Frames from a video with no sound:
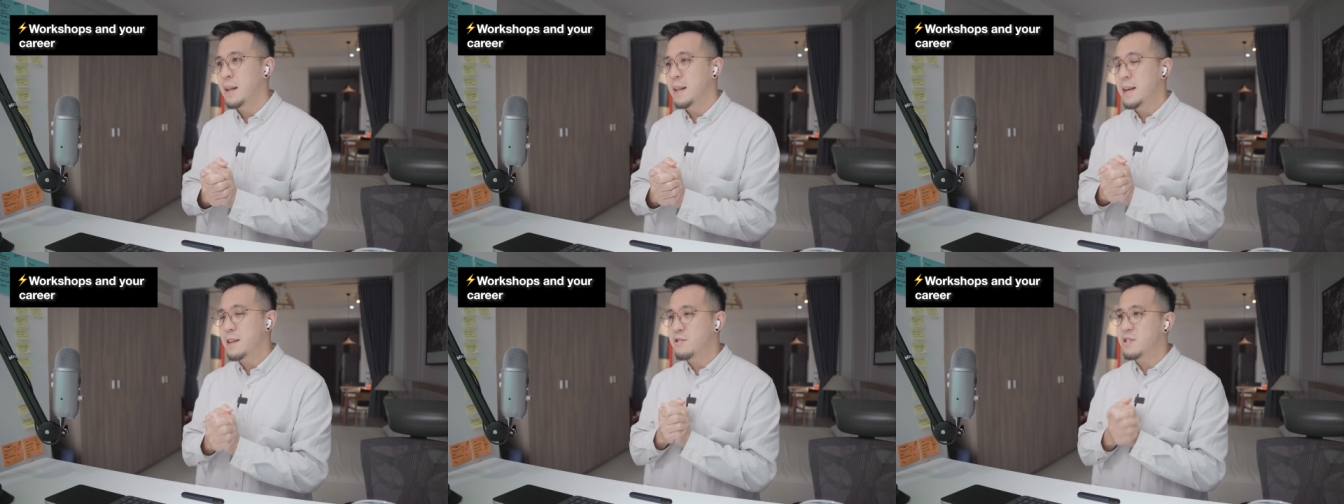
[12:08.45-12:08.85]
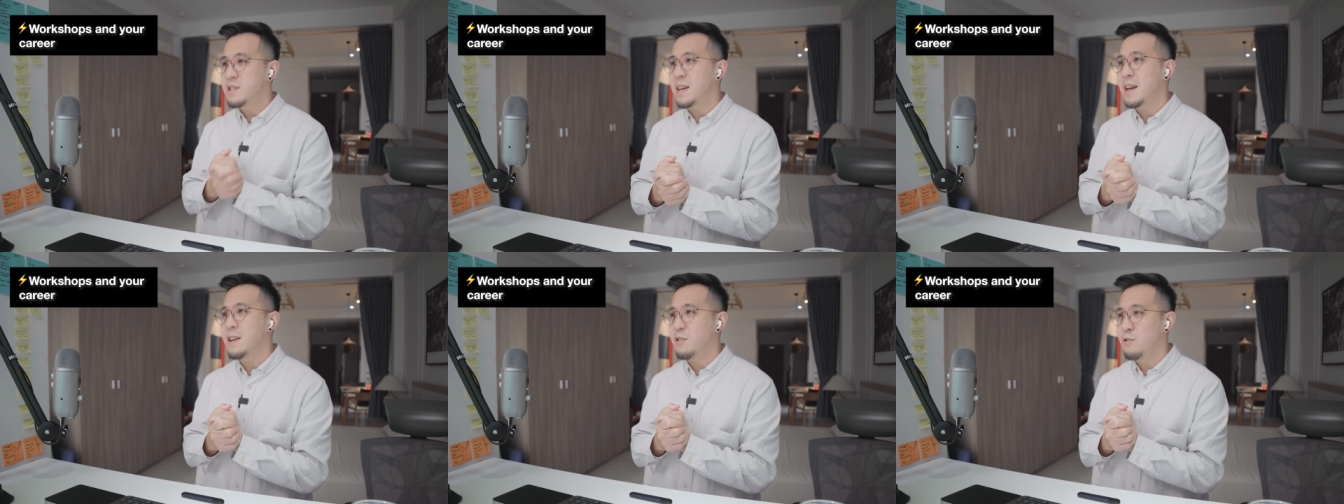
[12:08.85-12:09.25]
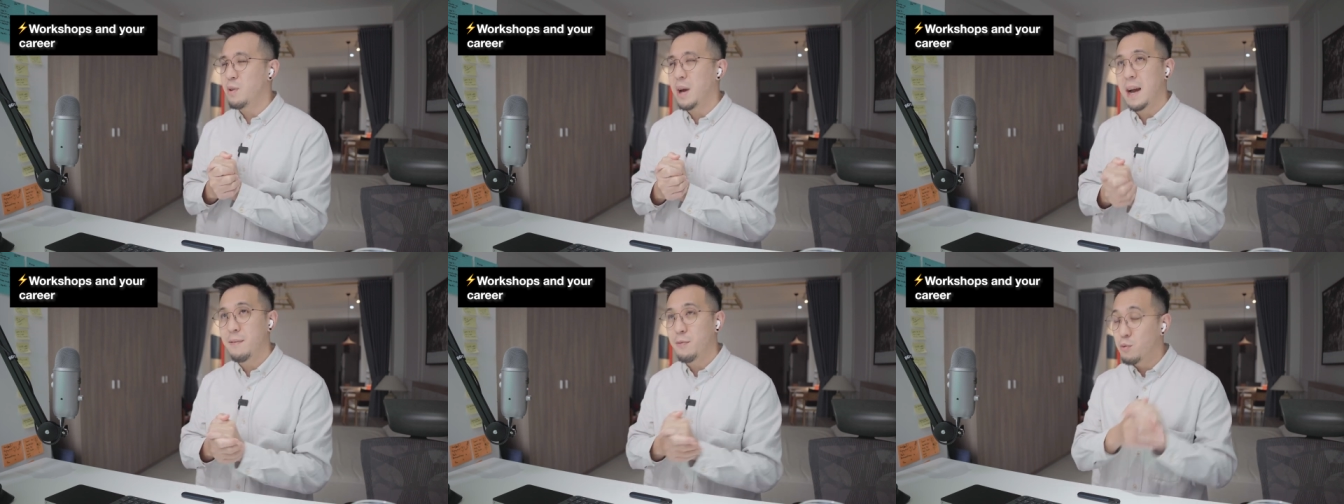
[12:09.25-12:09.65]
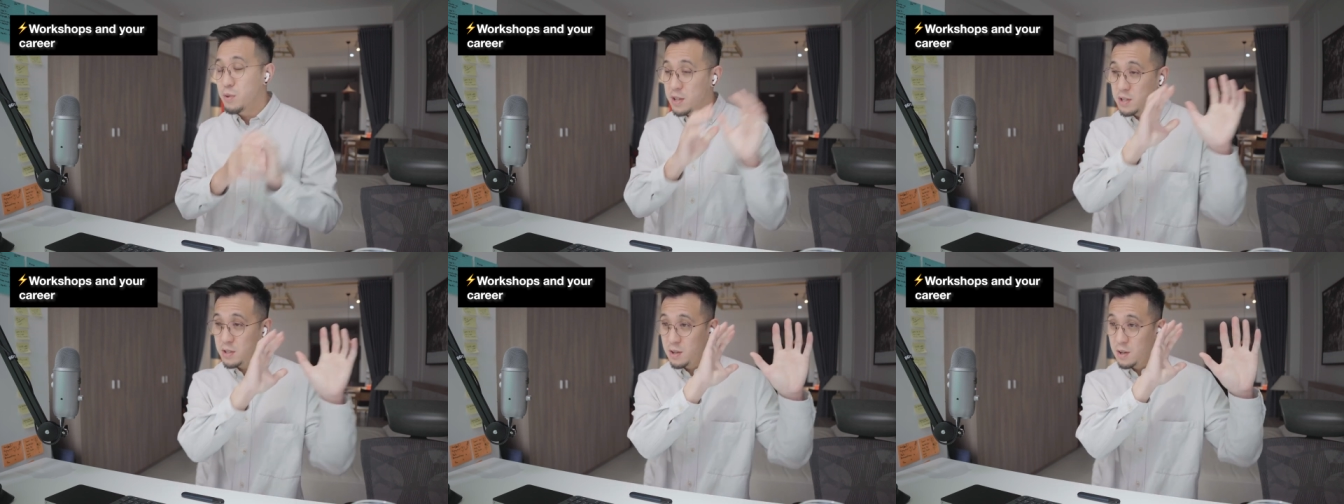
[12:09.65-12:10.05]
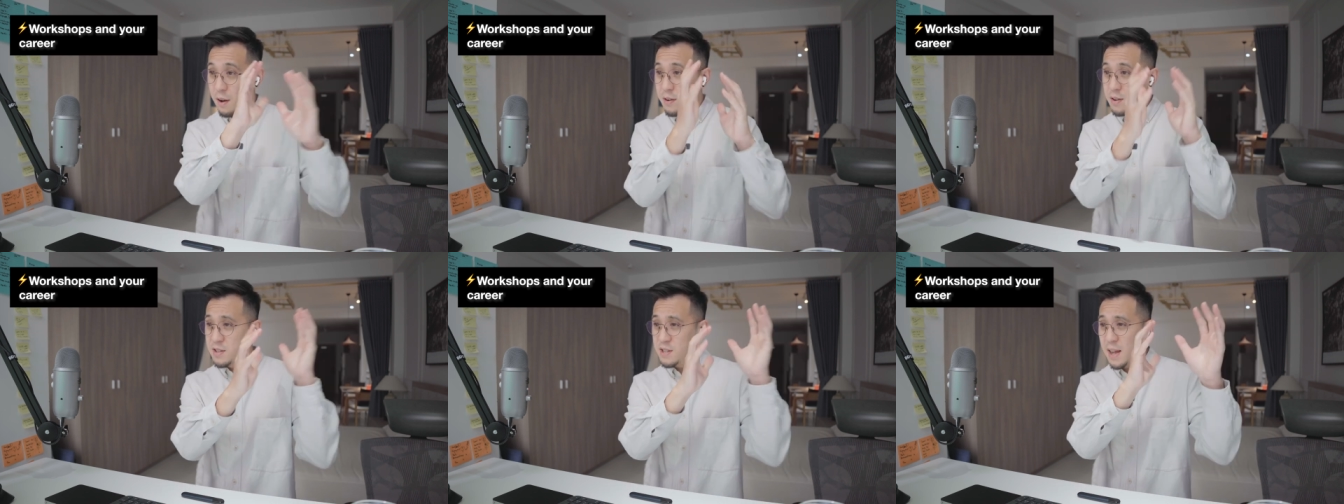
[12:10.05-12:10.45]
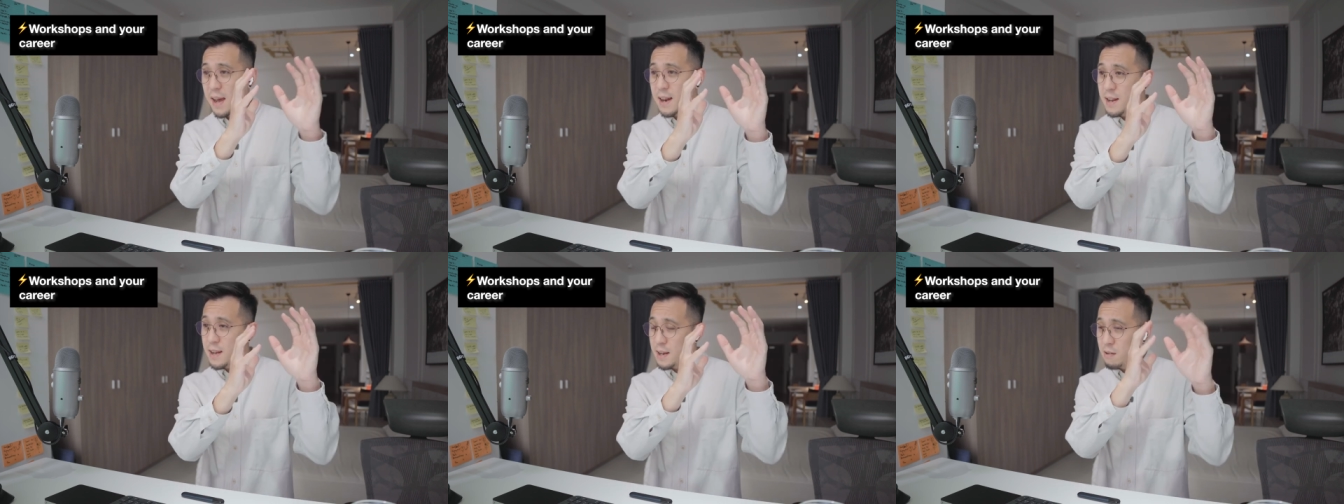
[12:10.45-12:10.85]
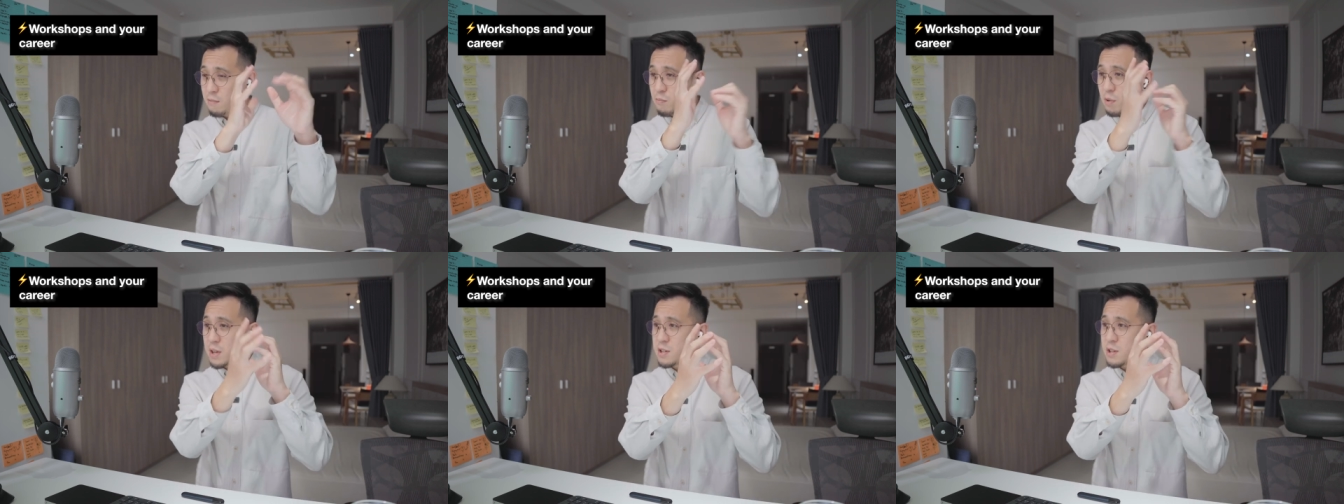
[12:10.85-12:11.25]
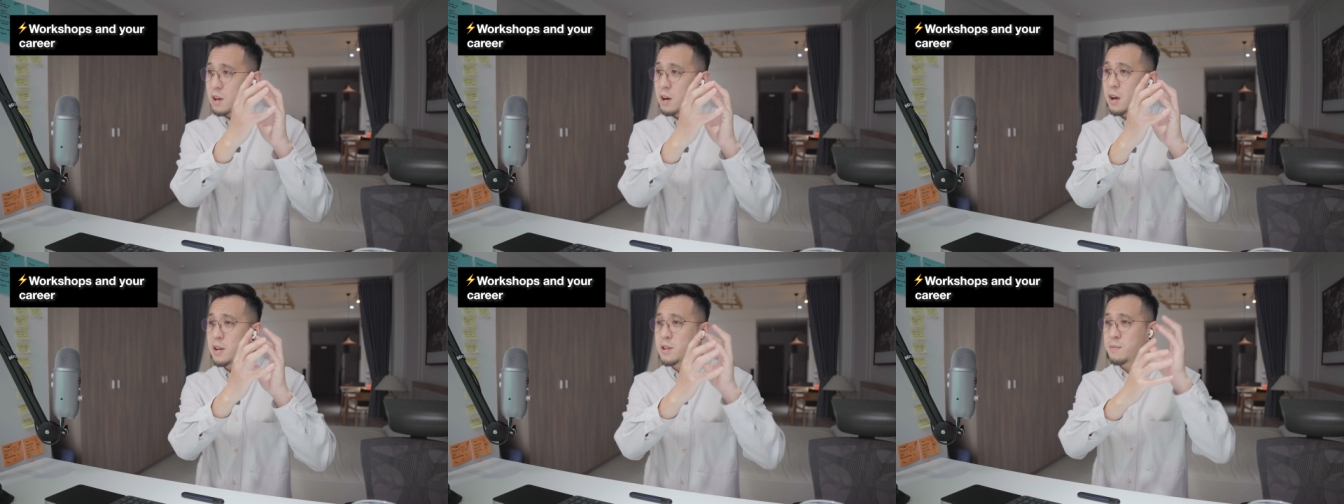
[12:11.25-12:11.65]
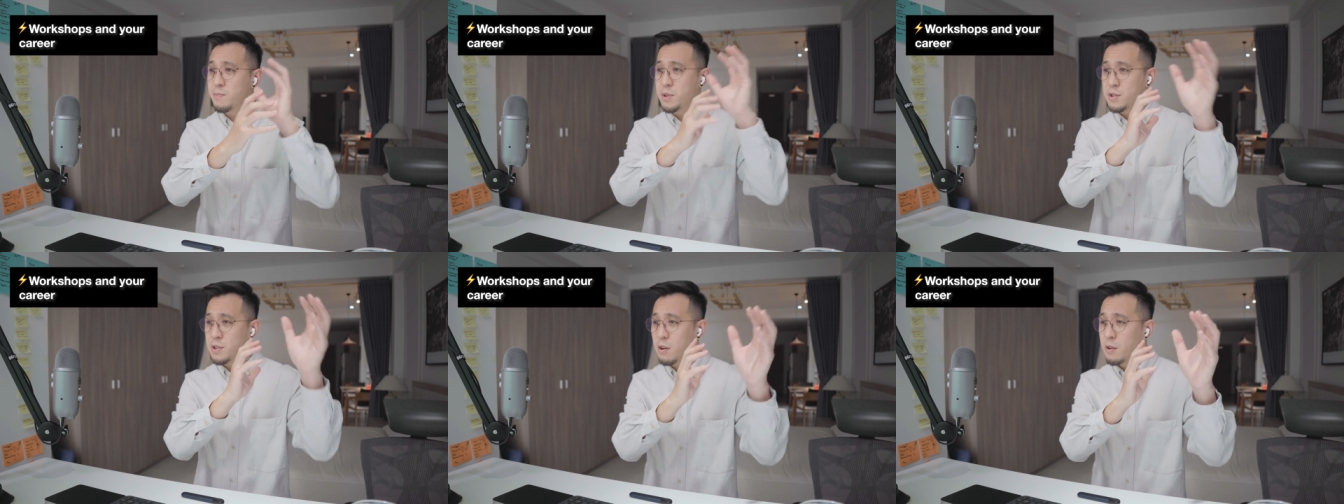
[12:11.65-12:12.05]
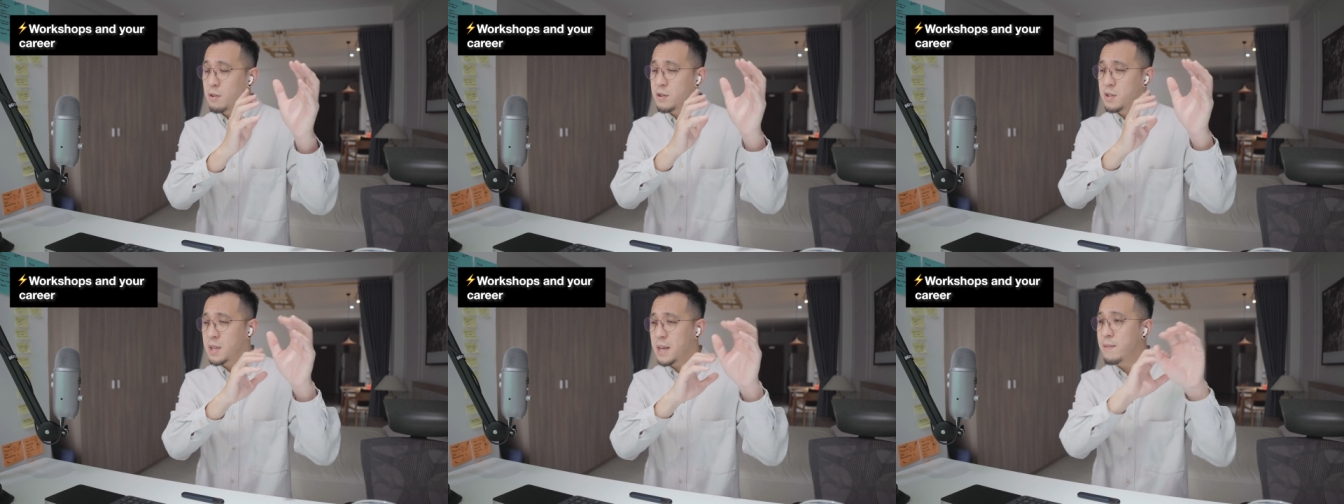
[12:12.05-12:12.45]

Let's just say you have all this understanding and research and personas.